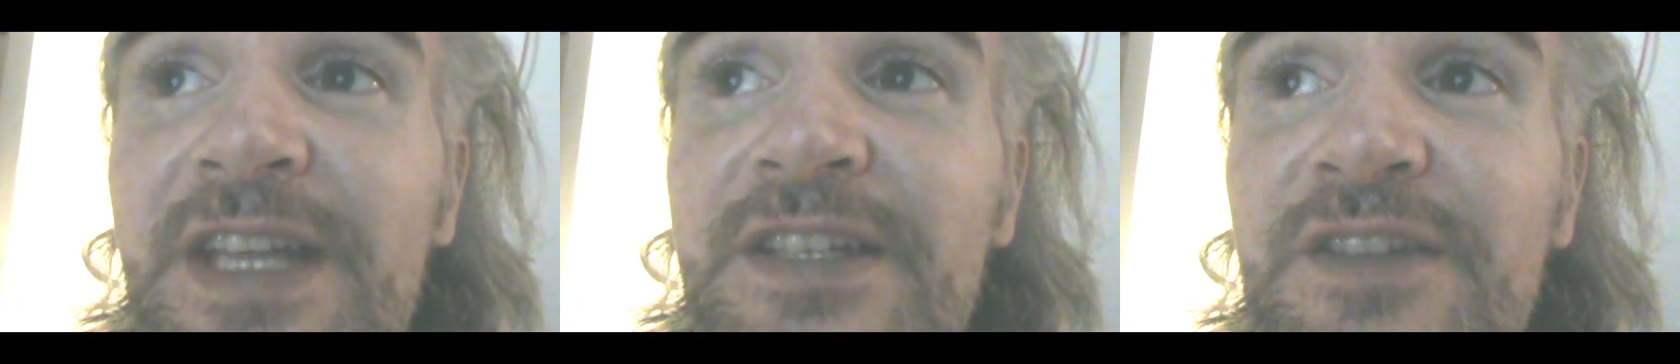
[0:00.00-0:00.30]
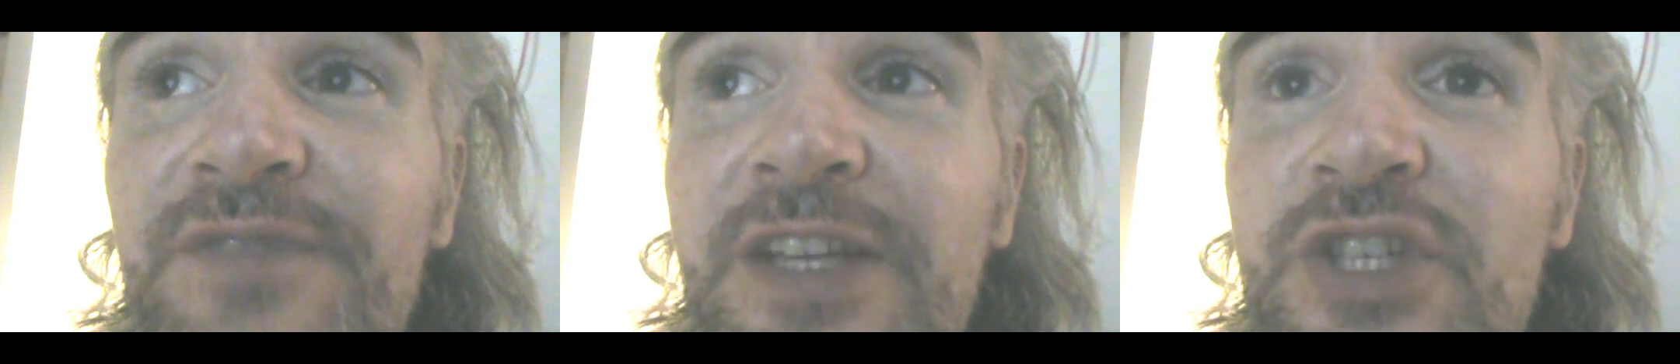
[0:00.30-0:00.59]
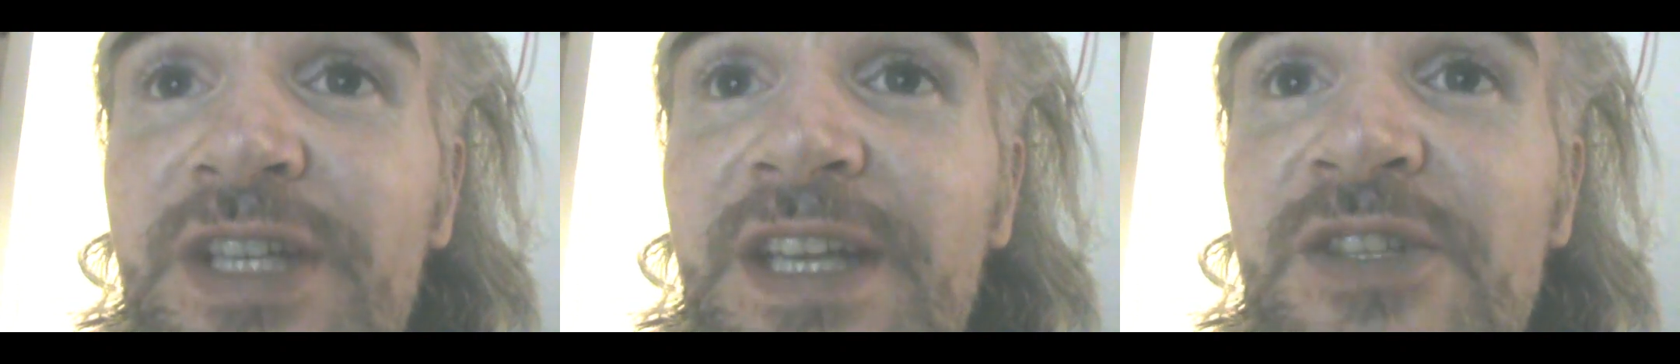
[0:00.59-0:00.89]

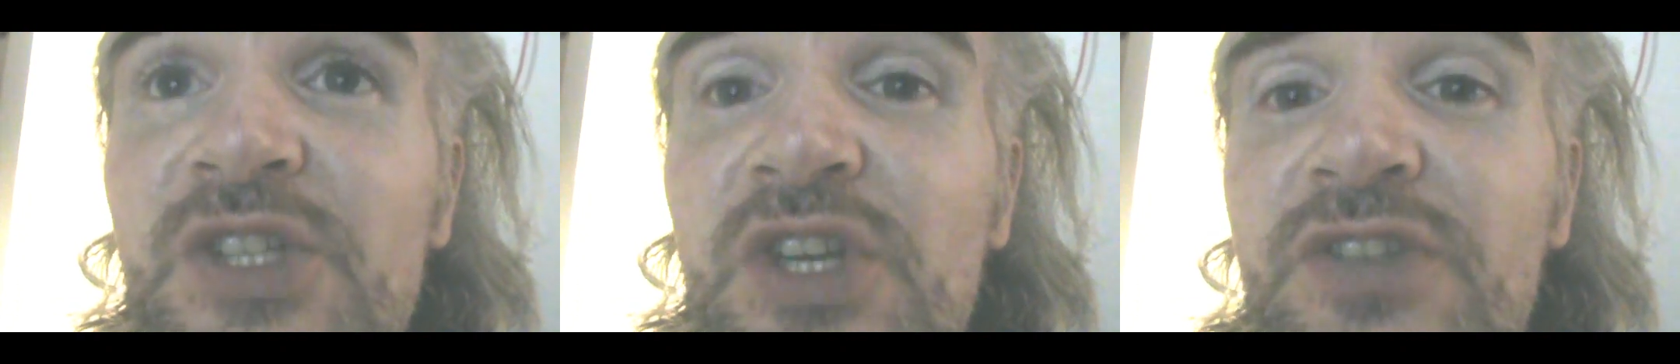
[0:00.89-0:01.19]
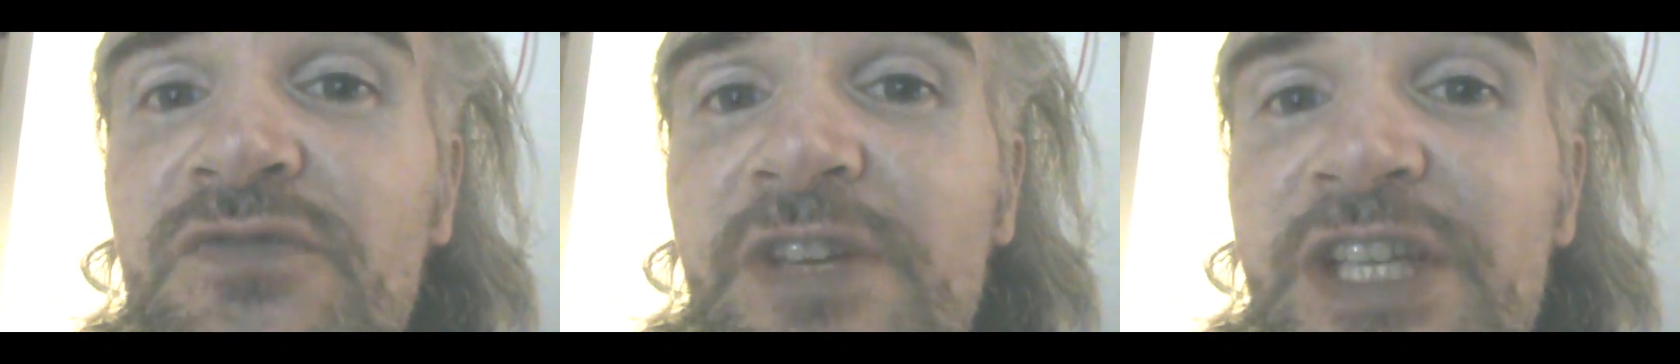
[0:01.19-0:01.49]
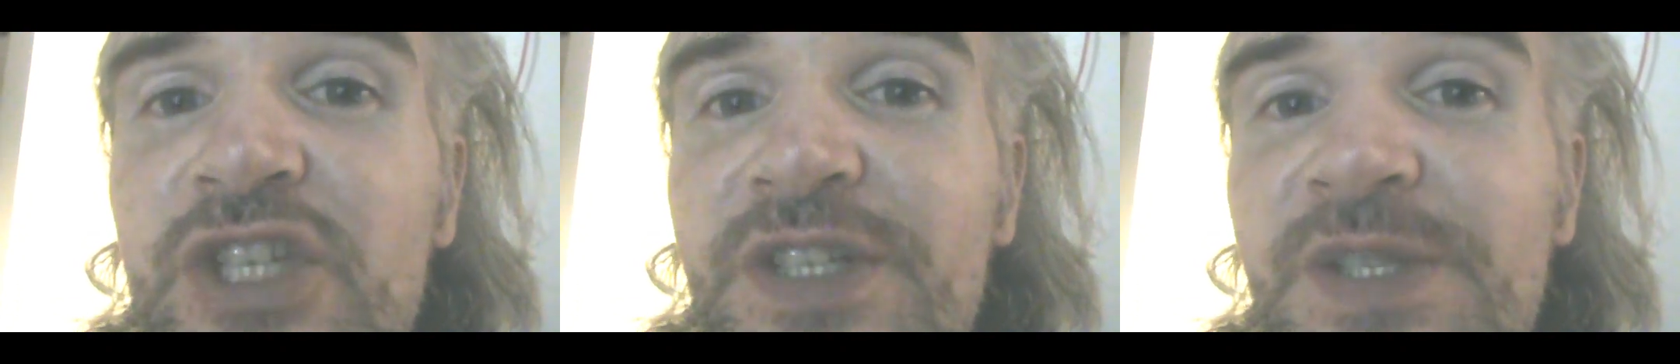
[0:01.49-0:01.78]
intervention in certain
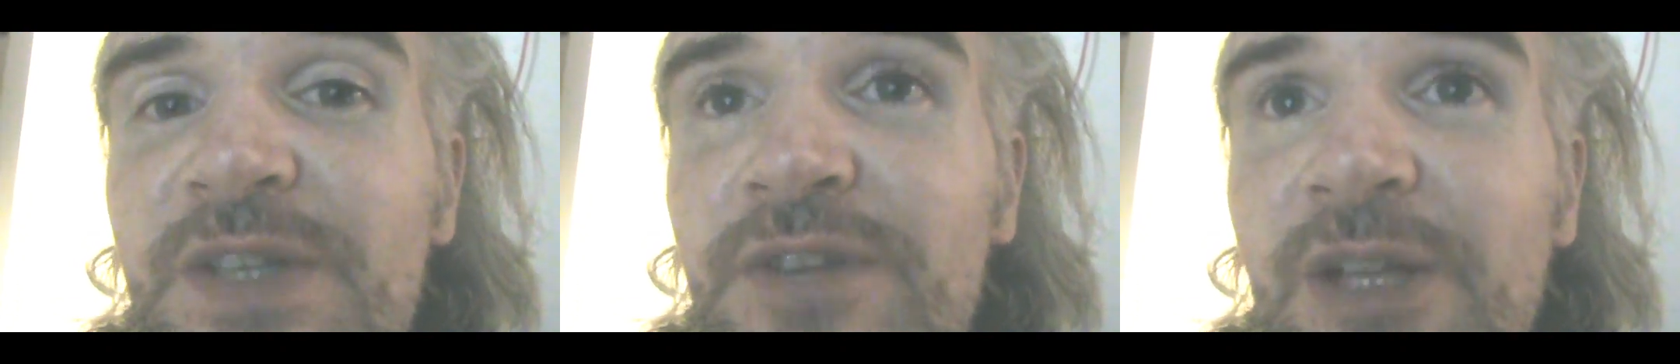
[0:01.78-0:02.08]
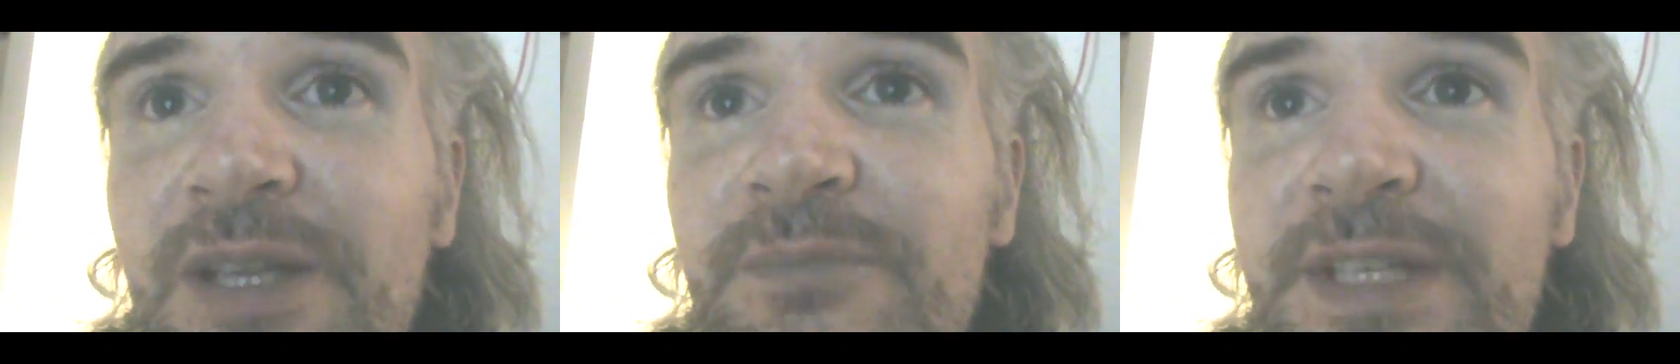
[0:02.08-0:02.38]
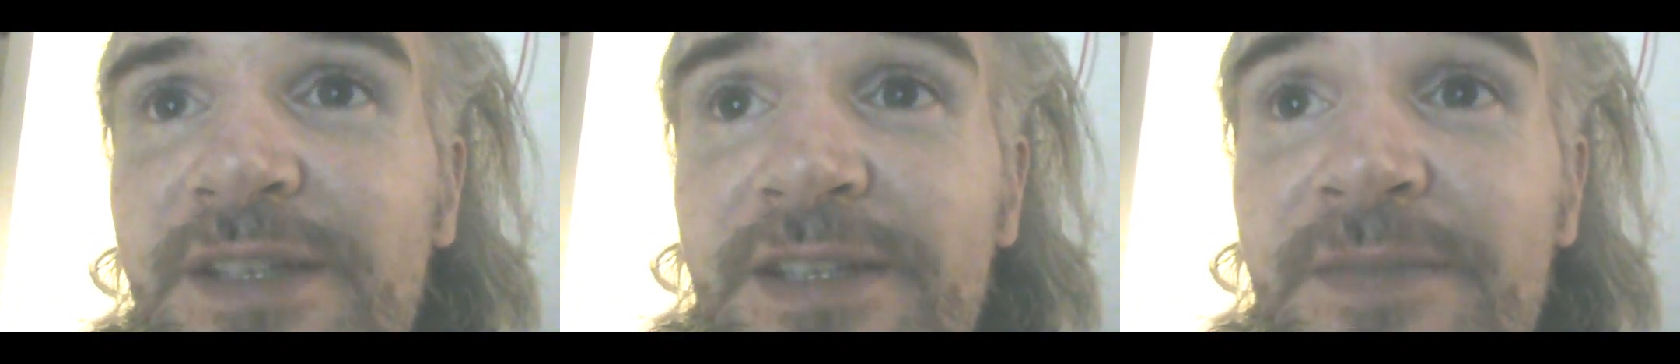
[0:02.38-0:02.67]
regions of
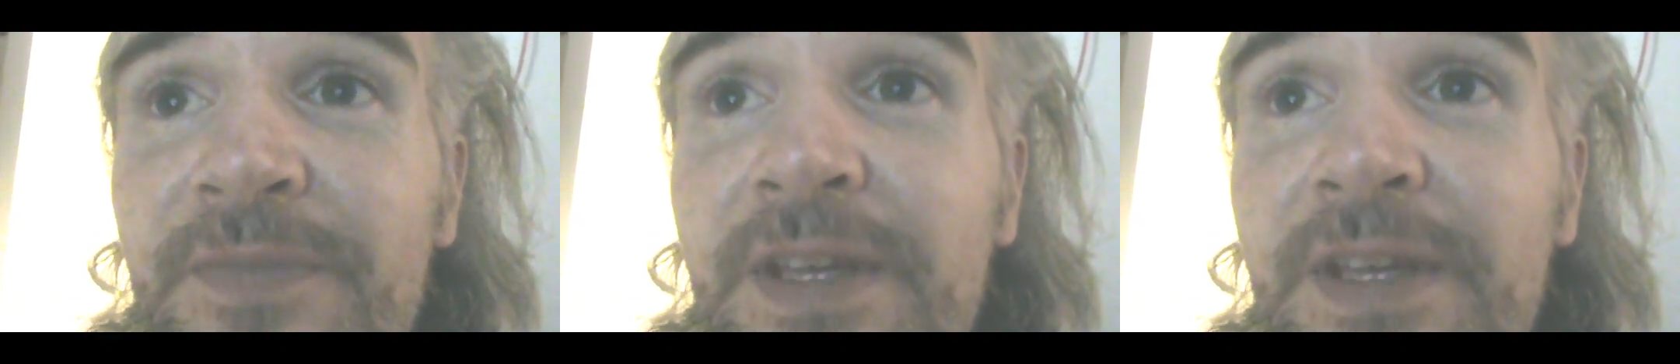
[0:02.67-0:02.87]
Colombia.